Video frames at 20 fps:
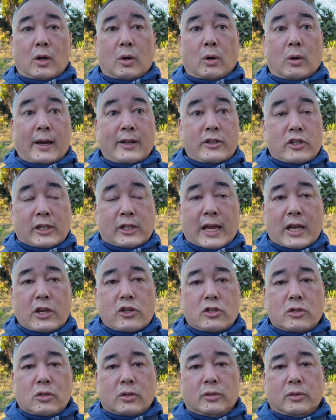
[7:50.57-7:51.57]
or
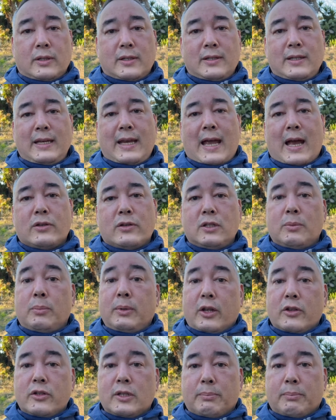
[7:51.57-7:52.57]
educational to see how
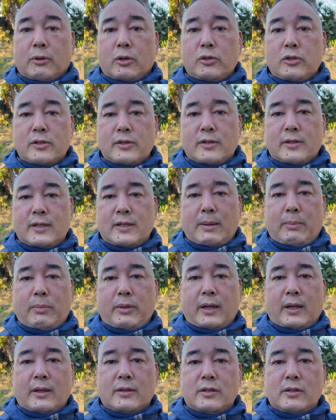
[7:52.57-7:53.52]
someone else approaches the same thing.